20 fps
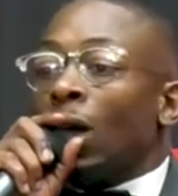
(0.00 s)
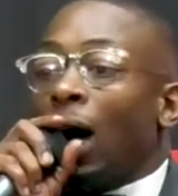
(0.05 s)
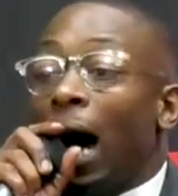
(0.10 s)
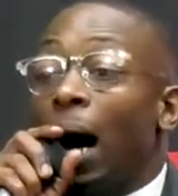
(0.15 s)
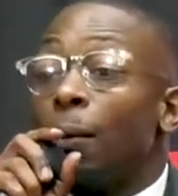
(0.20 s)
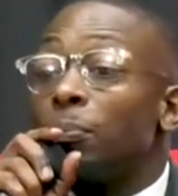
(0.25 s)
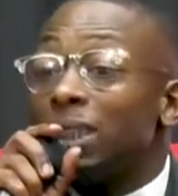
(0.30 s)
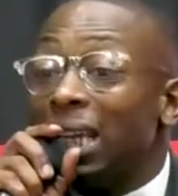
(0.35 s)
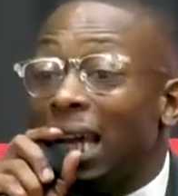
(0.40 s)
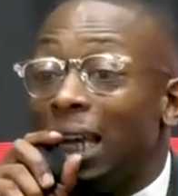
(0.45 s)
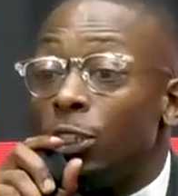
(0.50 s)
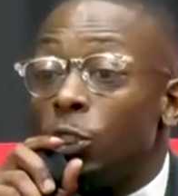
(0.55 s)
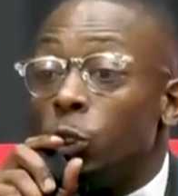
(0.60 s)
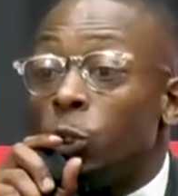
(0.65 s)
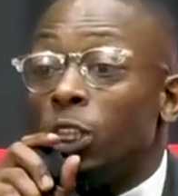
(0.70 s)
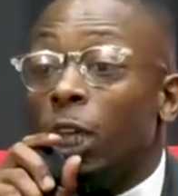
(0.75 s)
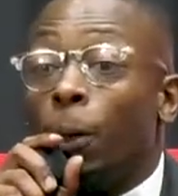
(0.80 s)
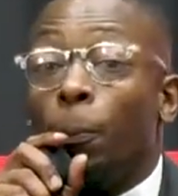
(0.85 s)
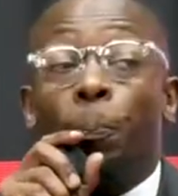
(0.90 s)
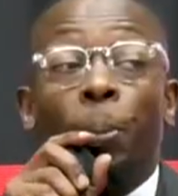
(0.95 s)
I'm telling you,
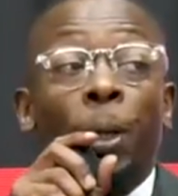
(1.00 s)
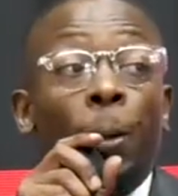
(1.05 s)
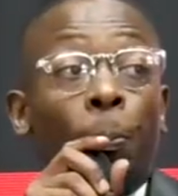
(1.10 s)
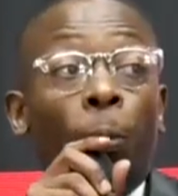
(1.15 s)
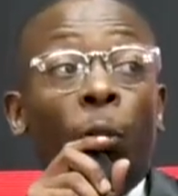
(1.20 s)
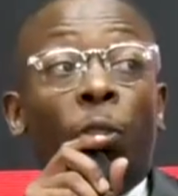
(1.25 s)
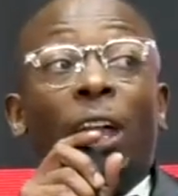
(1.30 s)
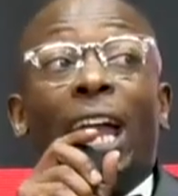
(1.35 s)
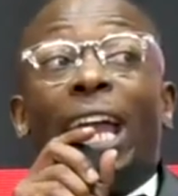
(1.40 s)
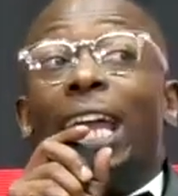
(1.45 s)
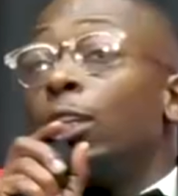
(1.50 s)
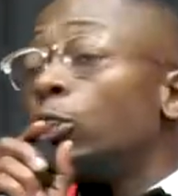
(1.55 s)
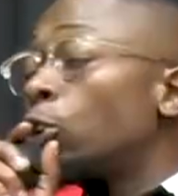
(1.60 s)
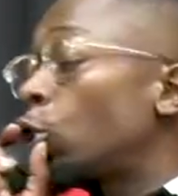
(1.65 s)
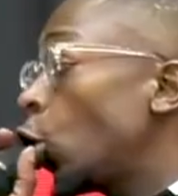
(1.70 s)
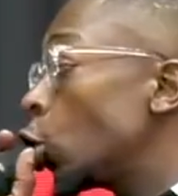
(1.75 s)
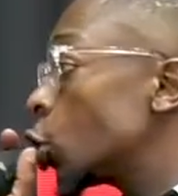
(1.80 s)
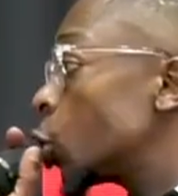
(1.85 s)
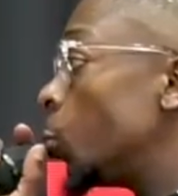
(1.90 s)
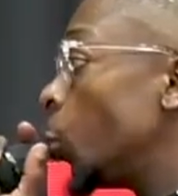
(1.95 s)
the people there in
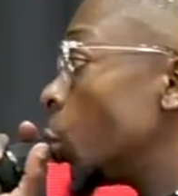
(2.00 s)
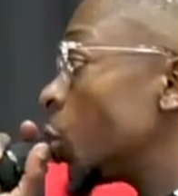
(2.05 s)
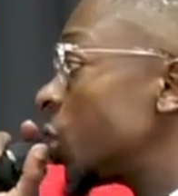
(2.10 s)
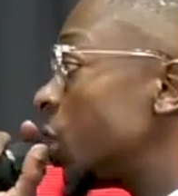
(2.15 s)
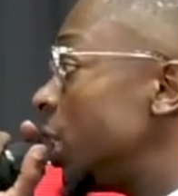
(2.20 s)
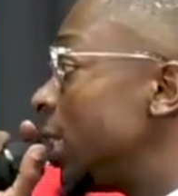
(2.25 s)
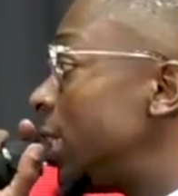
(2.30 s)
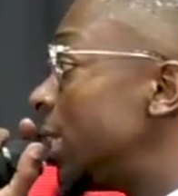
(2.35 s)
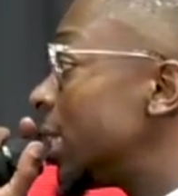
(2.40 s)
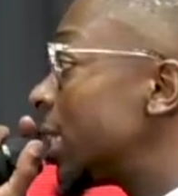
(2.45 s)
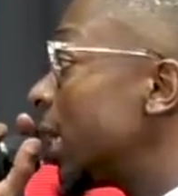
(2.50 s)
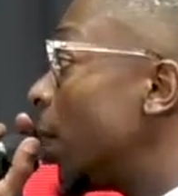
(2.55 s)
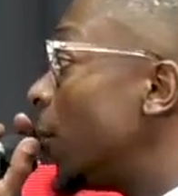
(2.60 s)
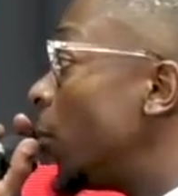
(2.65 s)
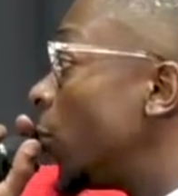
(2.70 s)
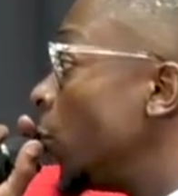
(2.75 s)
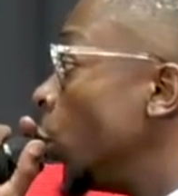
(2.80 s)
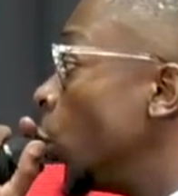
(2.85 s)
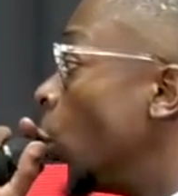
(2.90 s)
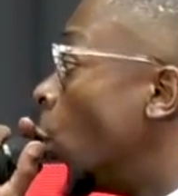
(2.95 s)
Cosmos City, some
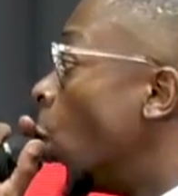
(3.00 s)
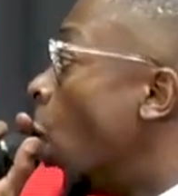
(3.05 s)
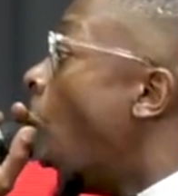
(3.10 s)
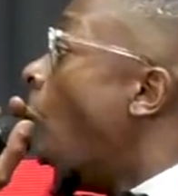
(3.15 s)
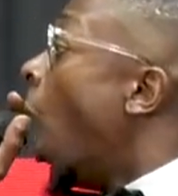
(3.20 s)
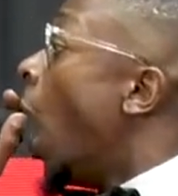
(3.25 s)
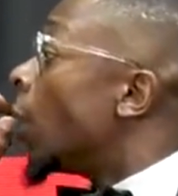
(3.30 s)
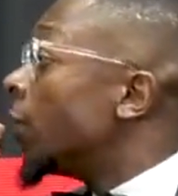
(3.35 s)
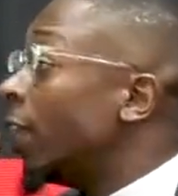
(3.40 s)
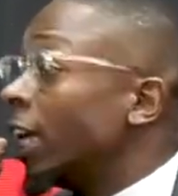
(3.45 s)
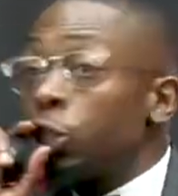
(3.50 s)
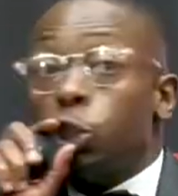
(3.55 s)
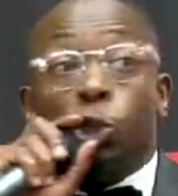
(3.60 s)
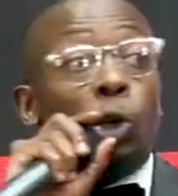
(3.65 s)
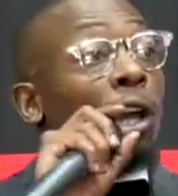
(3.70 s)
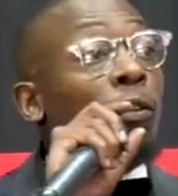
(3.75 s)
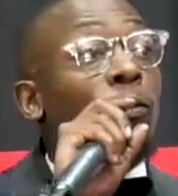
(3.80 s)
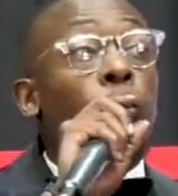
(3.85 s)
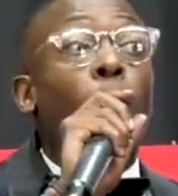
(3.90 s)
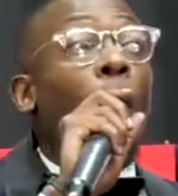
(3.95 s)
of you, they should
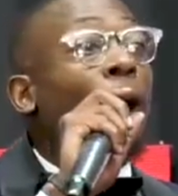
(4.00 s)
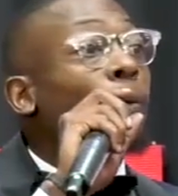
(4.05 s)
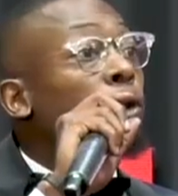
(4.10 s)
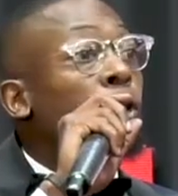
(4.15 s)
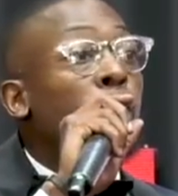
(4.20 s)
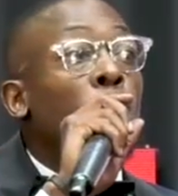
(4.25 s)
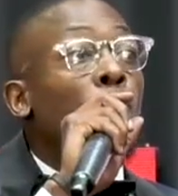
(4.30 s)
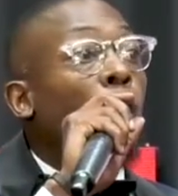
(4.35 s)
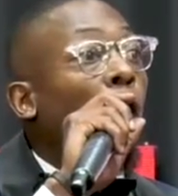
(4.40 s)
have wiped you